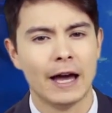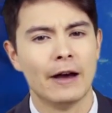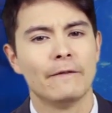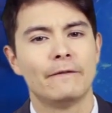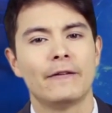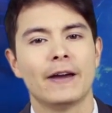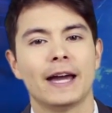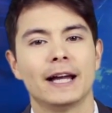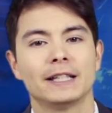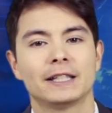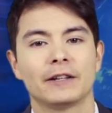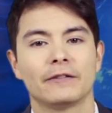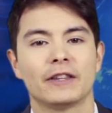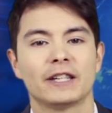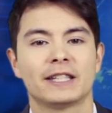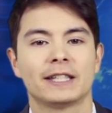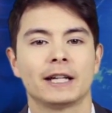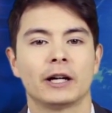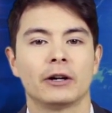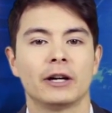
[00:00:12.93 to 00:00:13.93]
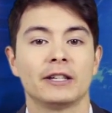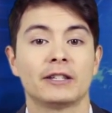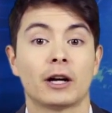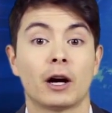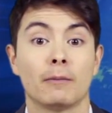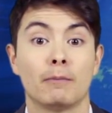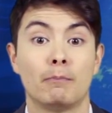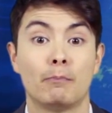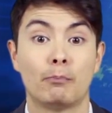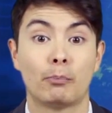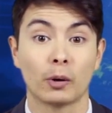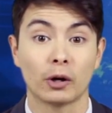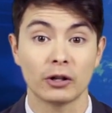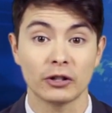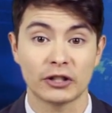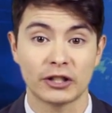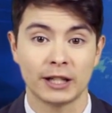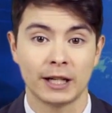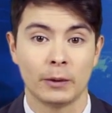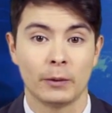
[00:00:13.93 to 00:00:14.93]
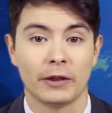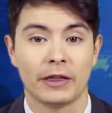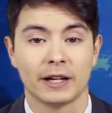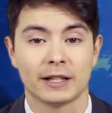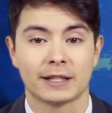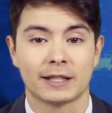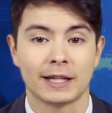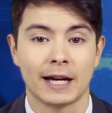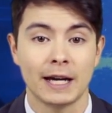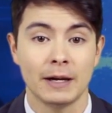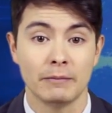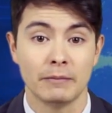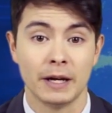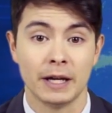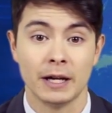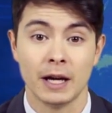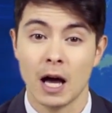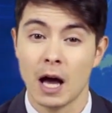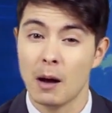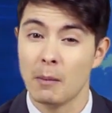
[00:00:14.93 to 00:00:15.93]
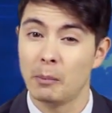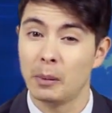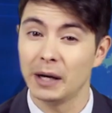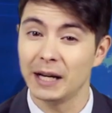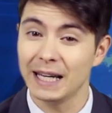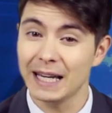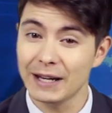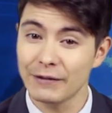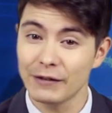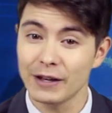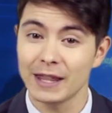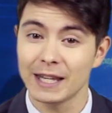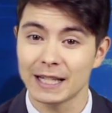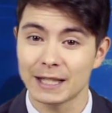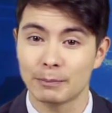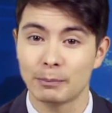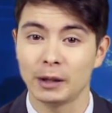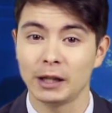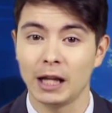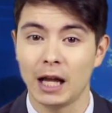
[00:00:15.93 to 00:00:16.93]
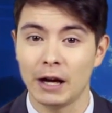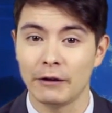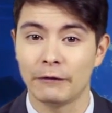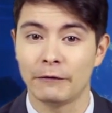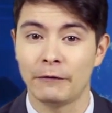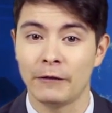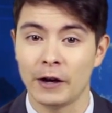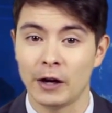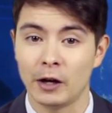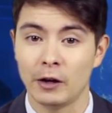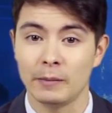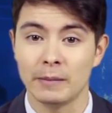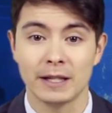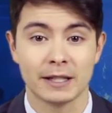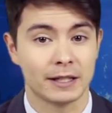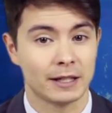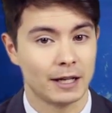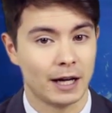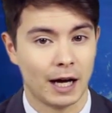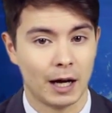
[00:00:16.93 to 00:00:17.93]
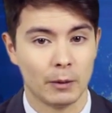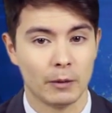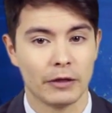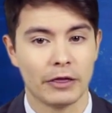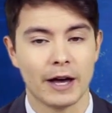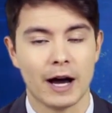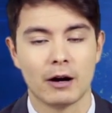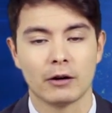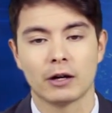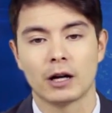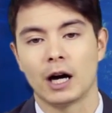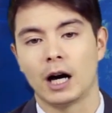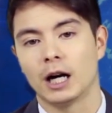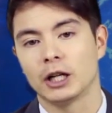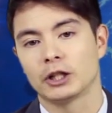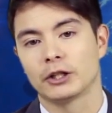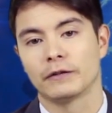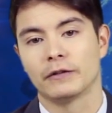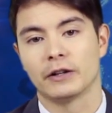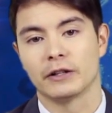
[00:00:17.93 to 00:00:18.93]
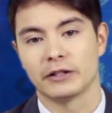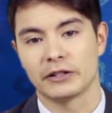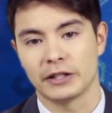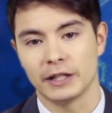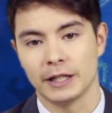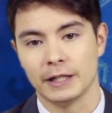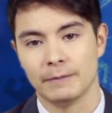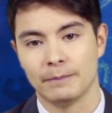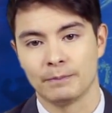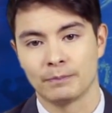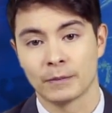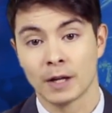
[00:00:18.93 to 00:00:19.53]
Fans of the series are bursting with excitement, but even this beloved film is not without controversy.